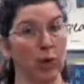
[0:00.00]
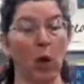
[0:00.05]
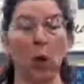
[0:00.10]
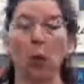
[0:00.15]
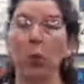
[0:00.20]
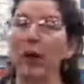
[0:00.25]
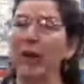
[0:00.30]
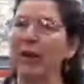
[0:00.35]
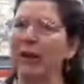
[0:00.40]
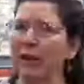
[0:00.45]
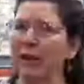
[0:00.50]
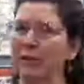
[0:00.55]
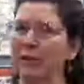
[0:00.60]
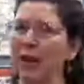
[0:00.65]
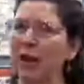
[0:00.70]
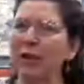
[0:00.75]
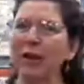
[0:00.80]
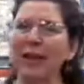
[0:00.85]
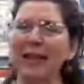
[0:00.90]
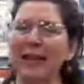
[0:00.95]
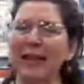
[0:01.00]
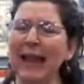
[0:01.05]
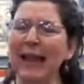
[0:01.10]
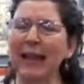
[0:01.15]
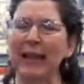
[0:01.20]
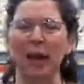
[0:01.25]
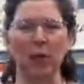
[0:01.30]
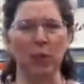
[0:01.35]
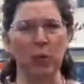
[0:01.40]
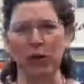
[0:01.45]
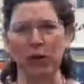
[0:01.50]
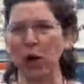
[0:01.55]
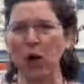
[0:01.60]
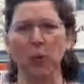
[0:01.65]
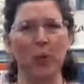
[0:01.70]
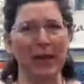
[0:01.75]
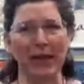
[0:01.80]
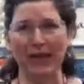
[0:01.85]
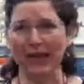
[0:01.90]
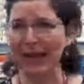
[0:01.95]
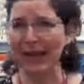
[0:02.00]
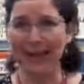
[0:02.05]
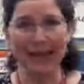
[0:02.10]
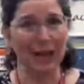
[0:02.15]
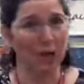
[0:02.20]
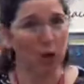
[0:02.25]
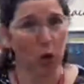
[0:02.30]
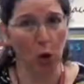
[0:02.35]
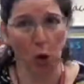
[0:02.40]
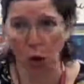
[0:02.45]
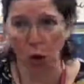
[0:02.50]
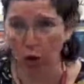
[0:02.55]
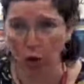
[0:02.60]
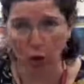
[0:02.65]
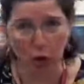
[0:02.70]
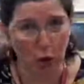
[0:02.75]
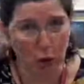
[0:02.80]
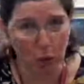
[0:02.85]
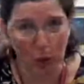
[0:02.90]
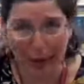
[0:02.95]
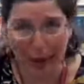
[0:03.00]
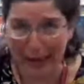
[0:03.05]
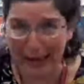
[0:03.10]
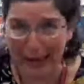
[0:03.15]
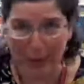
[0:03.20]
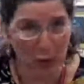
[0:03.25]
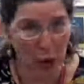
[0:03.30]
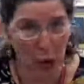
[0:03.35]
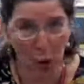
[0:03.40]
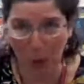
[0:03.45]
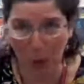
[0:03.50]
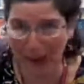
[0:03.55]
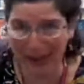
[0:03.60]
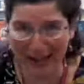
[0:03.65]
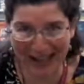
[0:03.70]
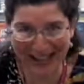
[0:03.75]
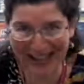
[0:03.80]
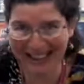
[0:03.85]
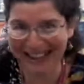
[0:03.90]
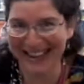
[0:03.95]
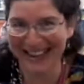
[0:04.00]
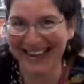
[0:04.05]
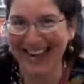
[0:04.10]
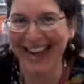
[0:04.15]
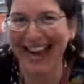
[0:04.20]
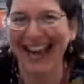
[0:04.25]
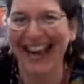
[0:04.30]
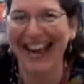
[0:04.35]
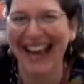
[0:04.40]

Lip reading: and we sit very still and we don't be silly at all, do we? Normally.